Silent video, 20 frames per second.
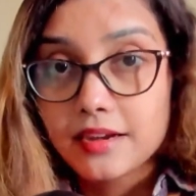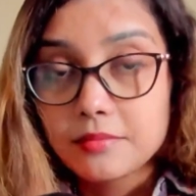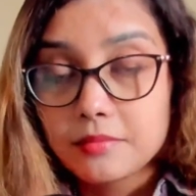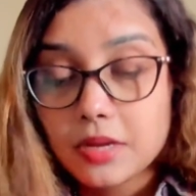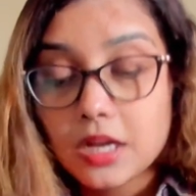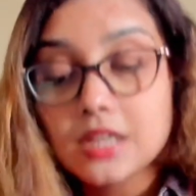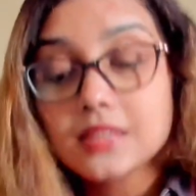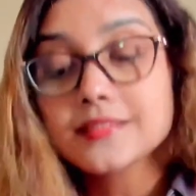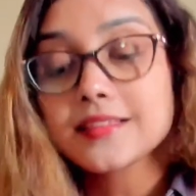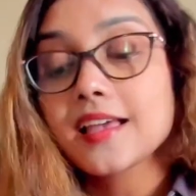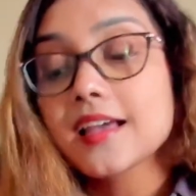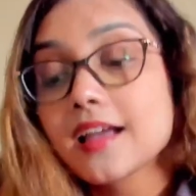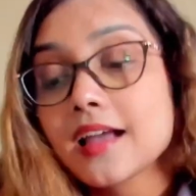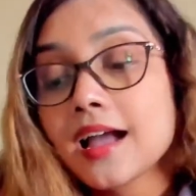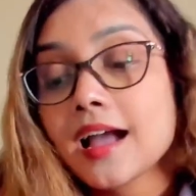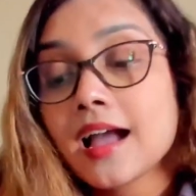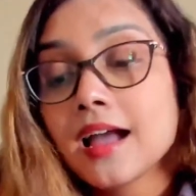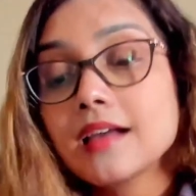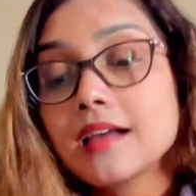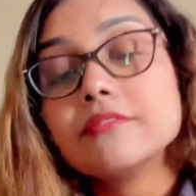Because
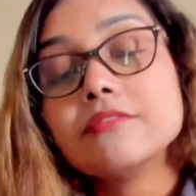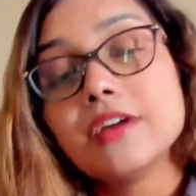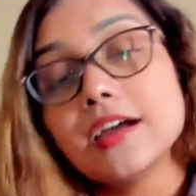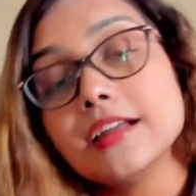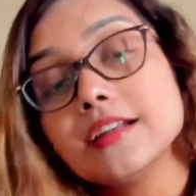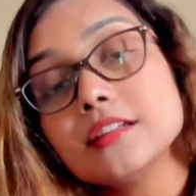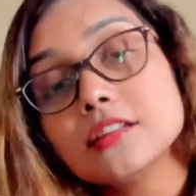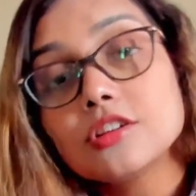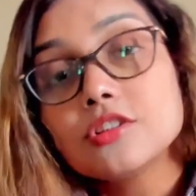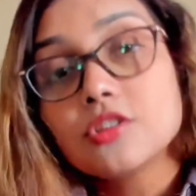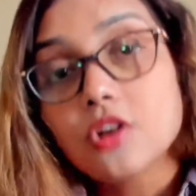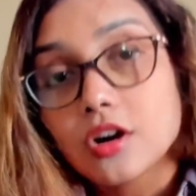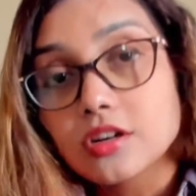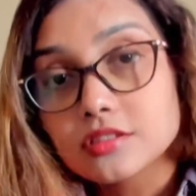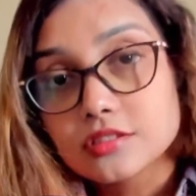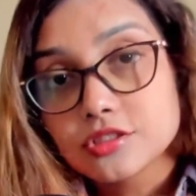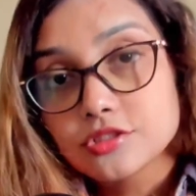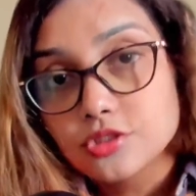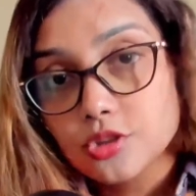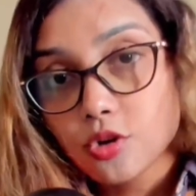when the dog
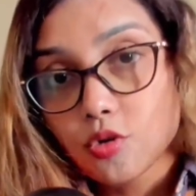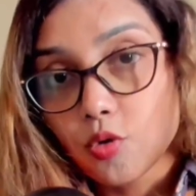is at your